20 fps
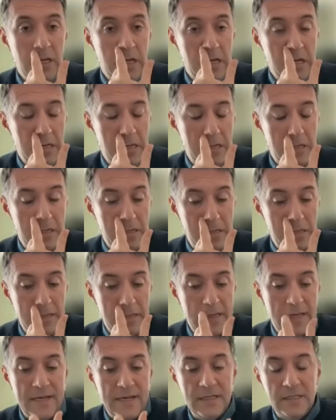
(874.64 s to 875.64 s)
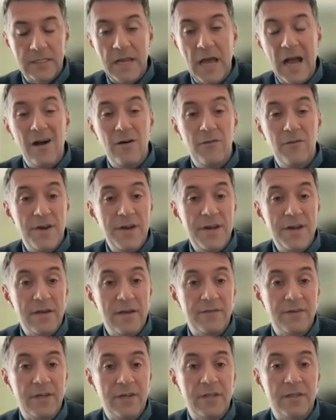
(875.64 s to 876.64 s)
it is now very
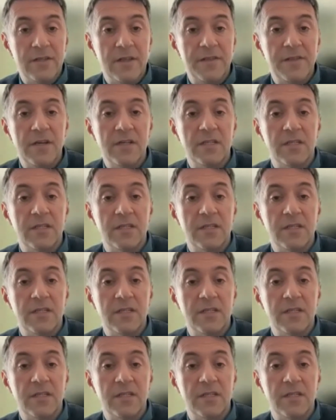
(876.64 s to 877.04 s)
evident that there